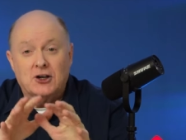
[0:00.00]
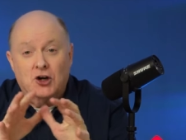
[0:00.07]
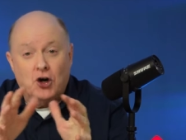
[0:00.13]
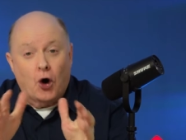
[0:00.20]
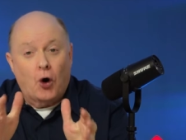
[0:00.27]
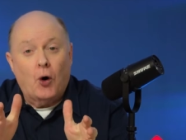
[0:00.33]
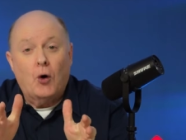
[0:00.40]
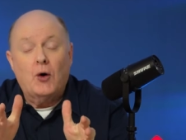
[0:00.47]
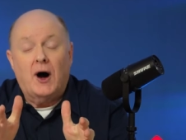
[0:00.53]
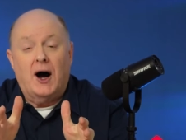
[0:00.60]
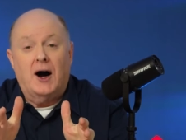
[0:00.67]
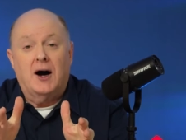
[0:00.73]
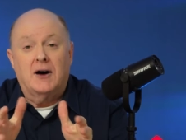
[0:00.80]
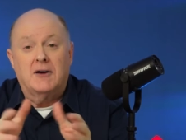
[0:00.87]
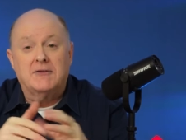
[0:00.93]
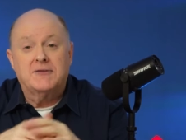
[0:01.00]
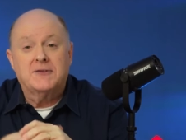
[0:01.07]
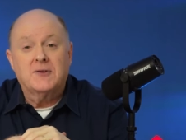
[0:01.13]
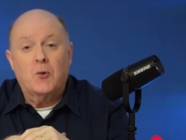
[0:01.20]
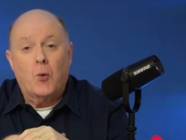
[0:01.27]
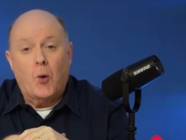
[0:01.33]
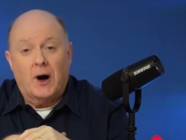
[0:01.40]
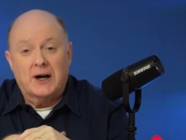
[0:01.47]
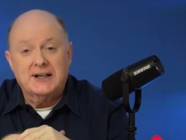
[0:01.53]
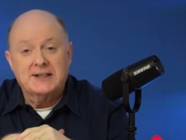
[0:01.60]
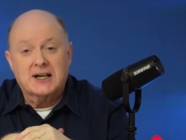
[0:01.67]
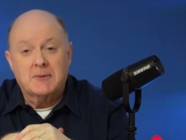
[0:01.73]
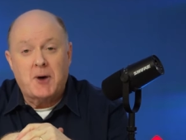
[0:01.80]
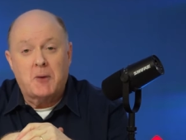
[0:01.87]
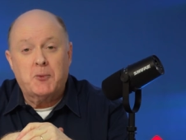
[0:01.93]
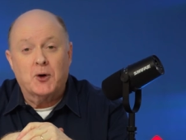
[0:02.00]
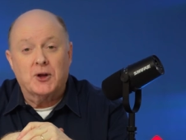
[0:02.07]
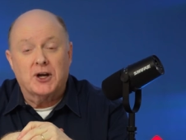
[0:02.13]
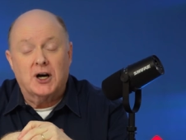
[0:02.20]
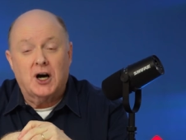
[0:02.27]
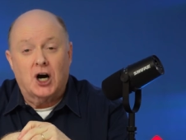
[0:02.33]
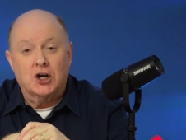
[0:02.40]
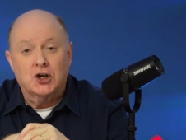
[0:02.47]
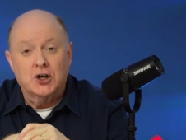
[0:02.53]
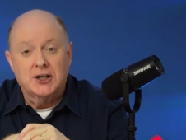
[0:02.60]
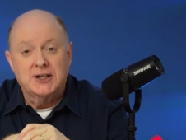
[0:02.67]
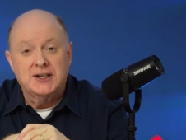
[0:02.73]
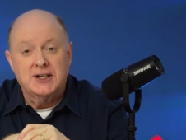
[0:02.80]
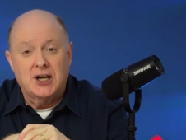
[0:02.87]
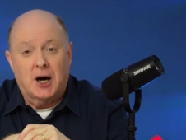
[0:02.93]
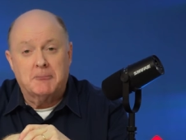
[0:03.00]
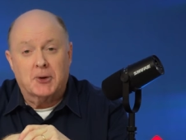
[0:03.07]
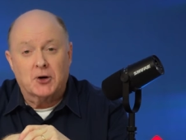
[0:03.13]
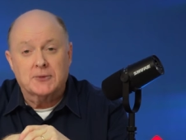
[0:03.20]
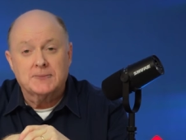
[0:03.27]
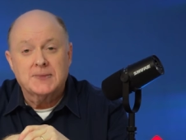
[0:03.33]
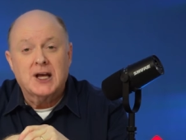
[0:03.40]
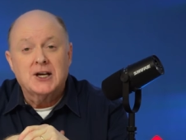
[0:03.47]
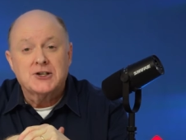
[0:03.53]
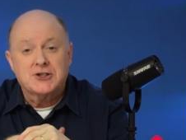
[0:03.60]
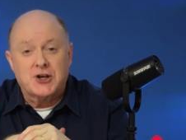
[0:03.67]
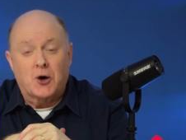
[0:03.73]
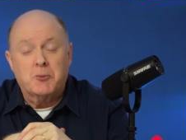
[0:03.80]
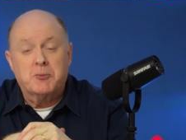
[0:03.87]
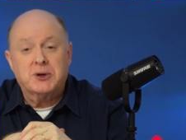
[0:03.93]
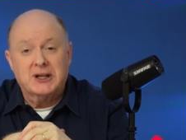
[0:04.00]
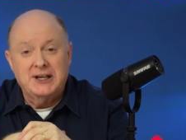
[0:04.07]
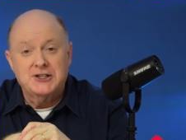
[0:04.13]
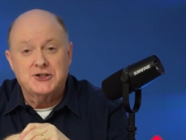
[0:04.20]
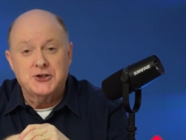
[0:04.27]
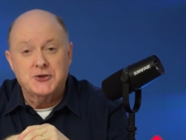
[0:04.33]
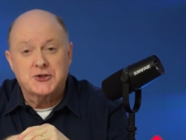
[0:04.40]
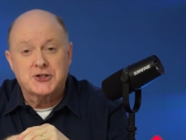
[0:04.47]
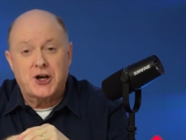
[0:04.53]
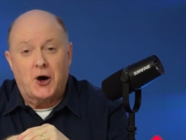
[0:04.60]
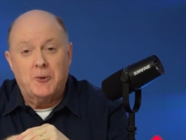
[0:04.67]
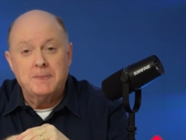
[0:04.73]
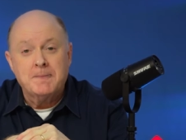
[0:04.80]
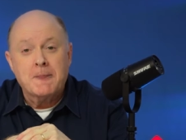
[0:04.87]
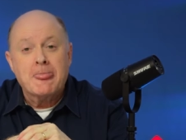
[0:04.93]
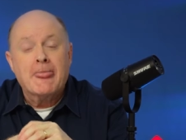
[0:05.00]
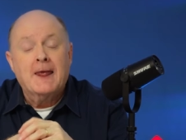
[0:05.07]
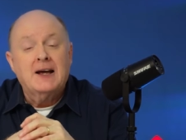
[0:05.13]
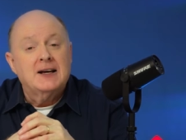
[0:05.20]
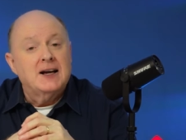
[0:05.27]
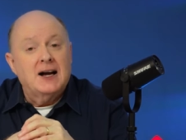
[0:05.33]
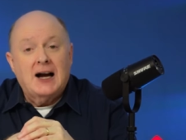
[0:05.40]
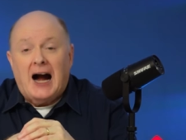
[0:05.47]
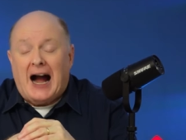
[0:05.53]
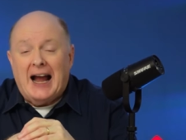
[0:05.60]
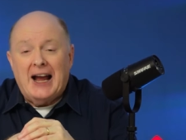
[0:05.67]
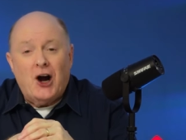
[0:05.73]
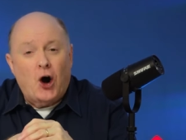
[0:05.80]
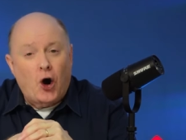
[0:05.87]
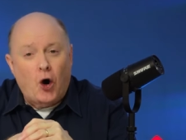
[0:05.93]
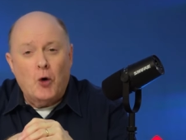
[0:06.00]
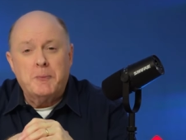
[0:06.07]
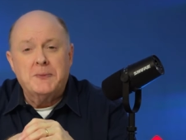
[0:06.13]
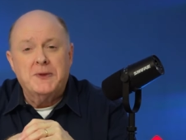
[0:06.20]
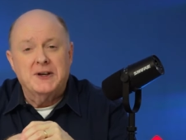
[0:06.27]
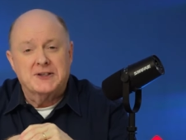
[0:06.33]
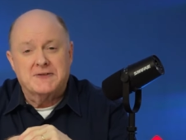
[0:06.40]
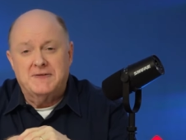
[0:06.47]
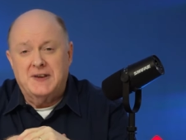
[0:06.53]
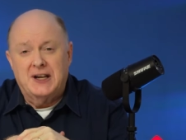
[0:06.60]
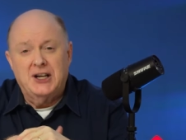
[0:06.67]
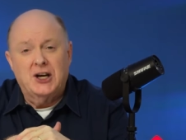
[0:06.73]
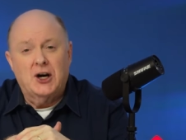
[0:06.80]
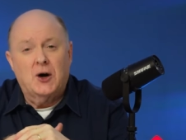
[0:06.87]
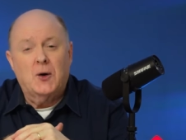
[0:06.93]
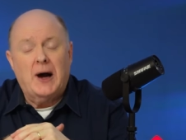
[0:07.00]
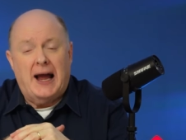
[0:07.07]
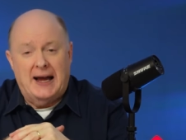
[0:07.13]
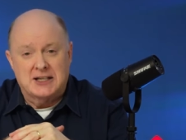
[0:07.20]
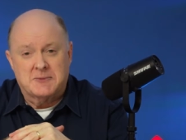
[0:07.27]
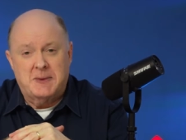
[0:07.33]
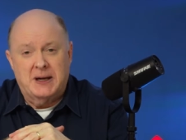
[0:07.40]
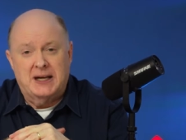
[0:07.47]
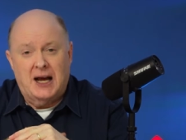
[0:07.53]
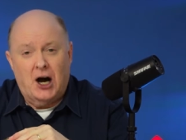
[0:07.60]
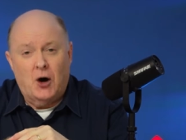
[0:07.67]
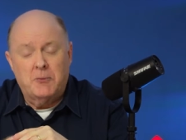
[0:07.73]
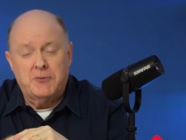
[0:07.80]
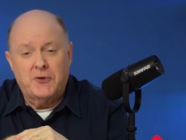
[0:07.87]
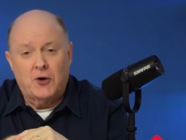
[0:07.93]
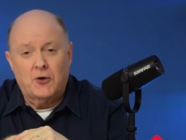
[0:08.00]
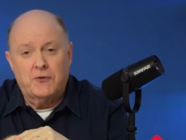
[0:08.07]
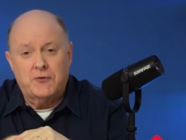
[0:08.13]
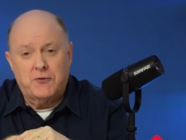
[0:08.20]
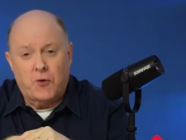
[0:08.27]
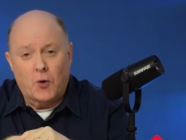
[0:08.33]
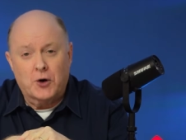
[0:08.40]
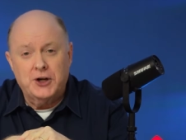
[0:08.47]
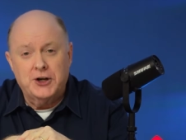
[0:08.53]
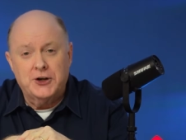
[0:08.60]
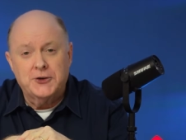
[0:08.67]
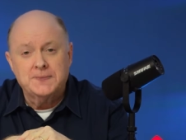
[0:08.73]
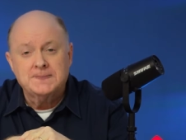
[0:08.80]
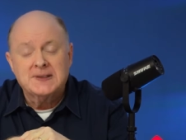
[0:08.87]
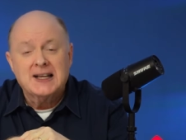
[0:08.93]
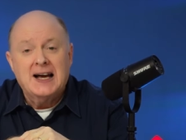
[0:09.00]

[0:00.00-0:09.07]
goal of wanting to come up with a good number. So please do so. I hope this video has been helpful for you.